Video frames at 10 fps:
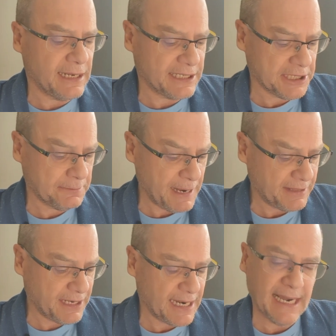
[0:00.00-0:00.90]
I
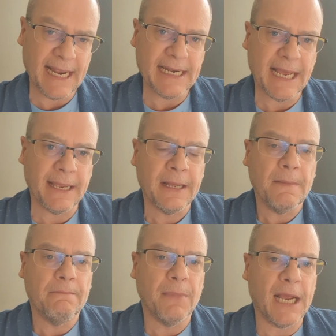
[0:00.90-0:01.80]
suspect that Allende
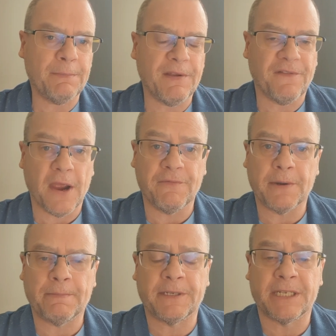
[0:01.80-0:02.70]
might be favourite,